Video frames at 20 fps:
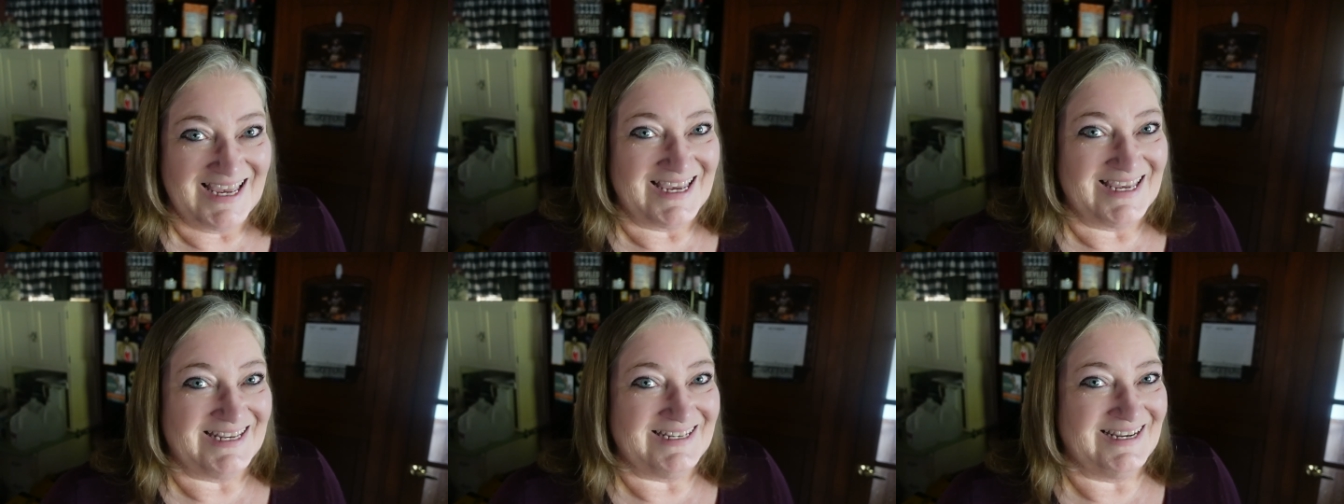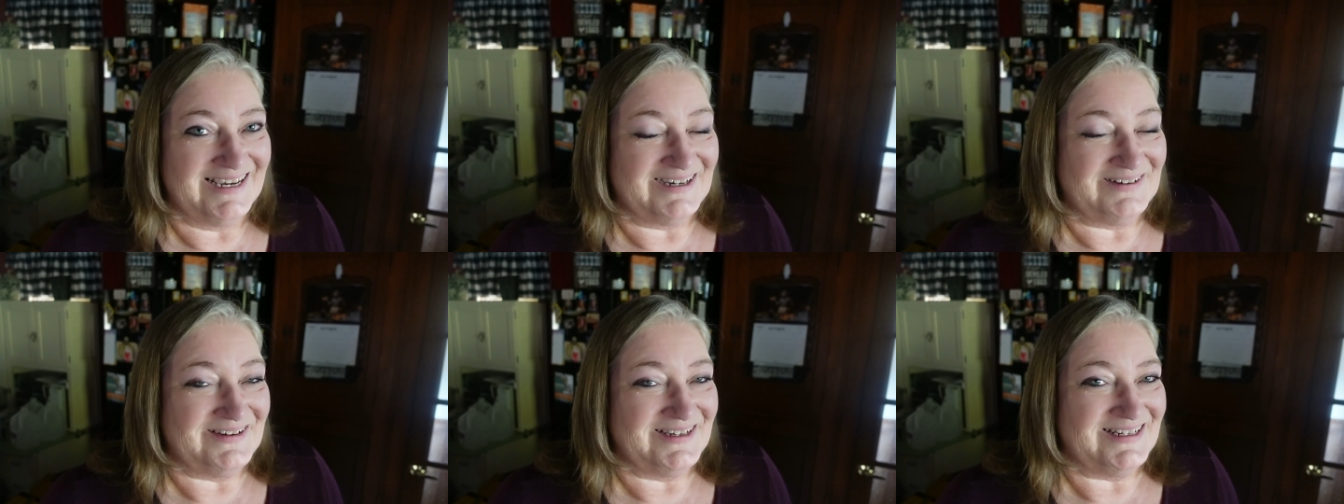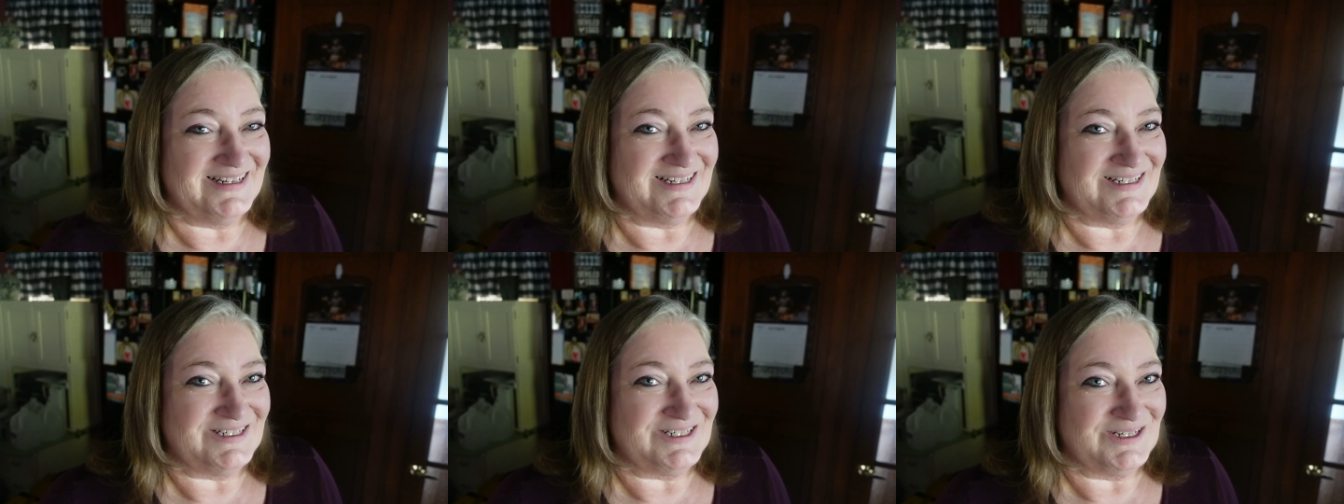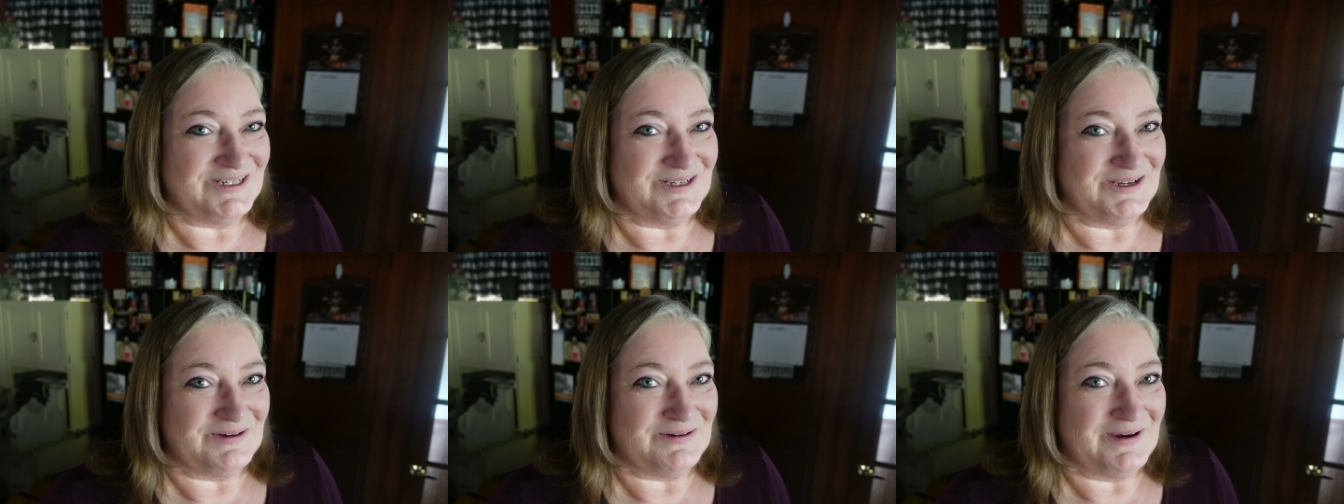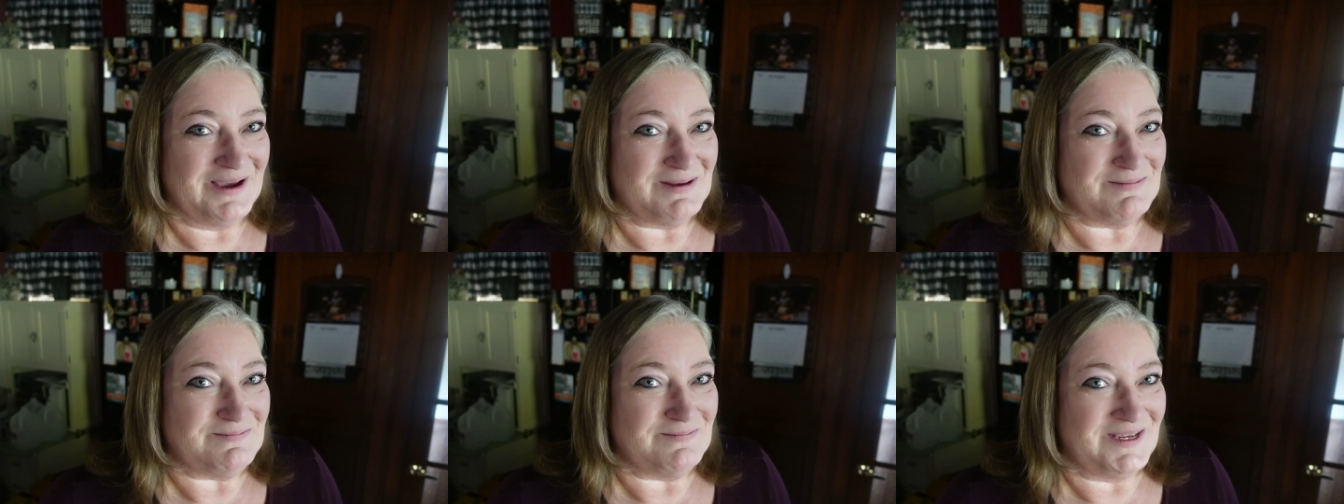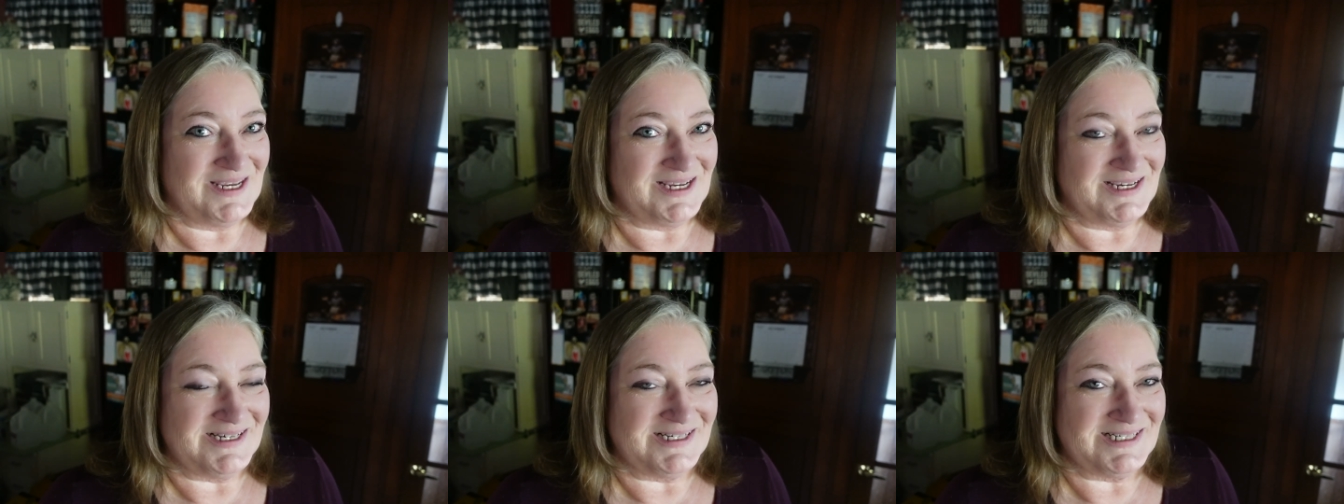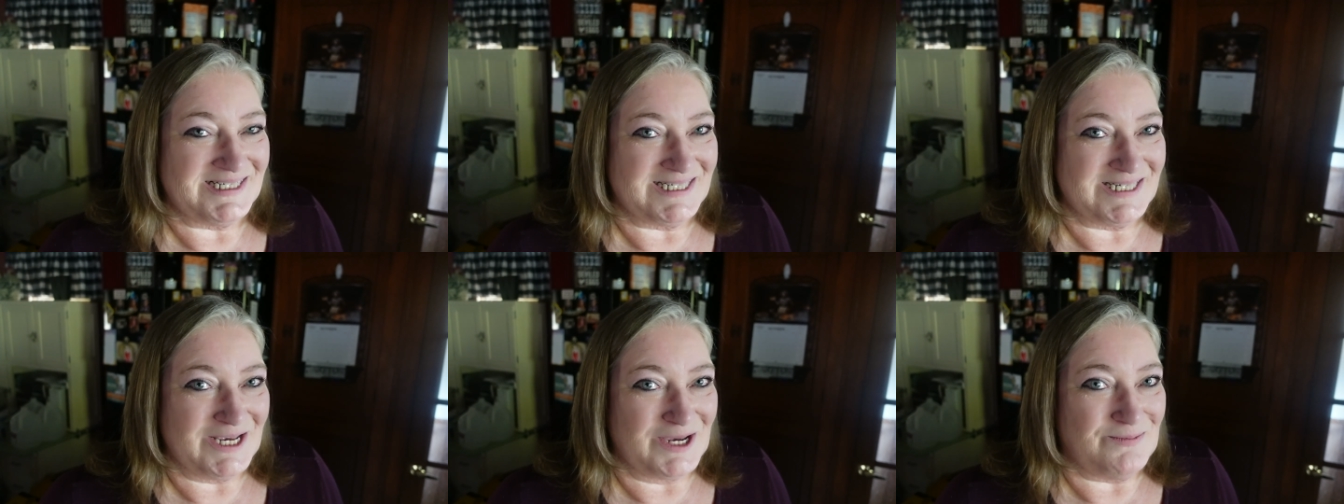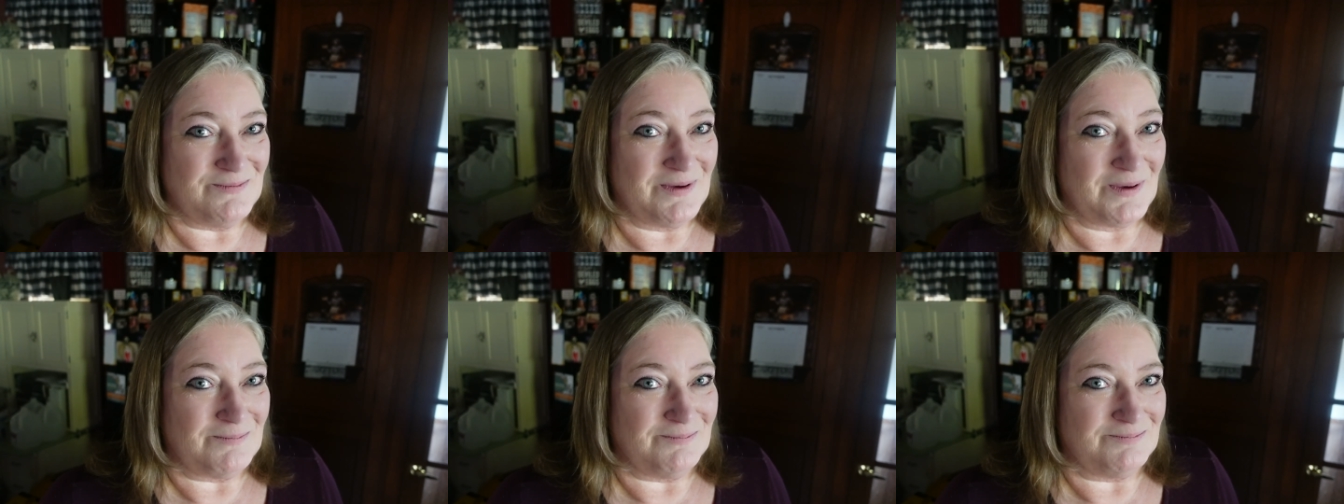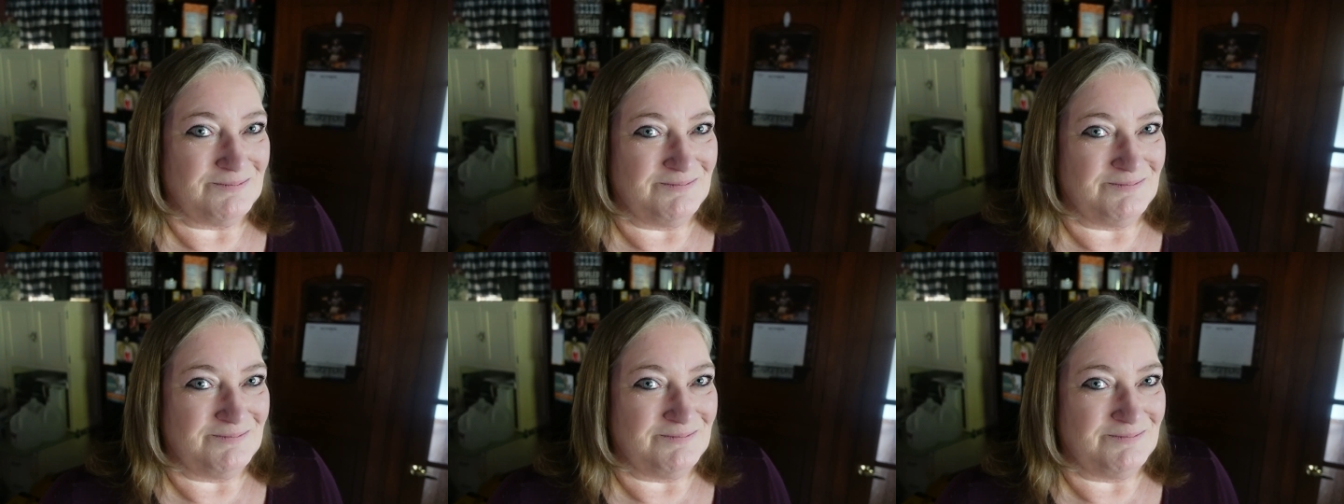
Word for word: And now I need to go and make some